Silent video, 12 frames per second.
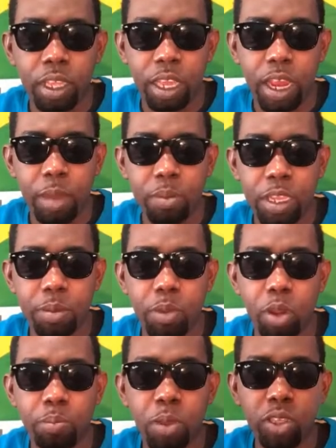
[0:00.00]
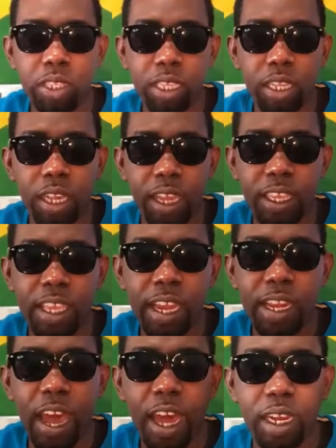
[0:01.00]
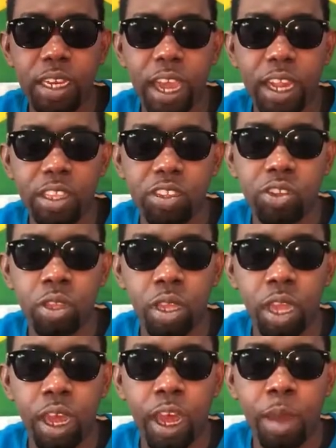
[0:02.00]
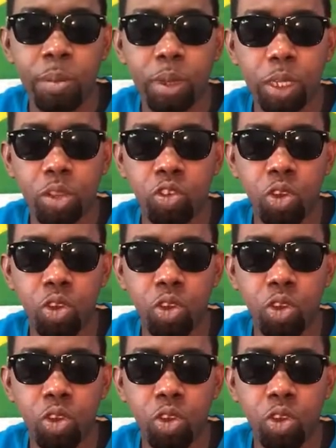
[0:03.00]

You know what I mean? But Bounty Killer can acknowledge um,